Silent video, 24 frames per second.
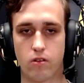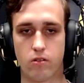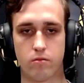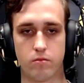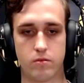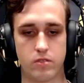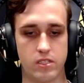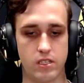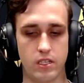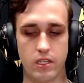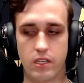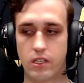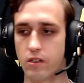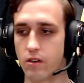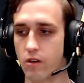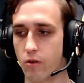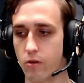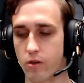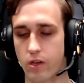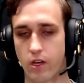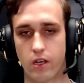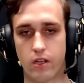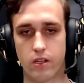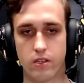see,
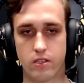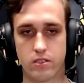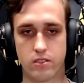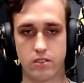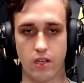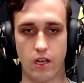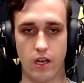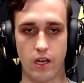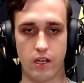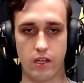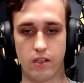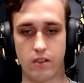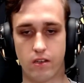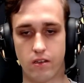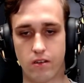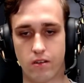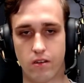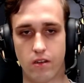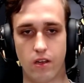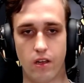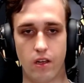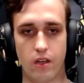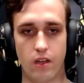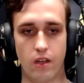okay, this guy
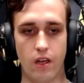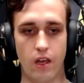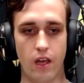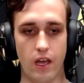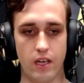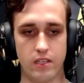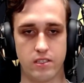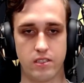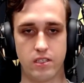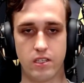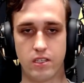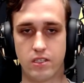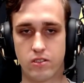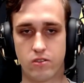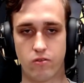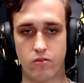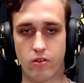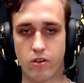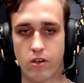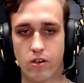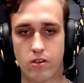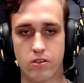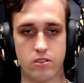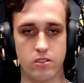has these
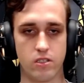triggers,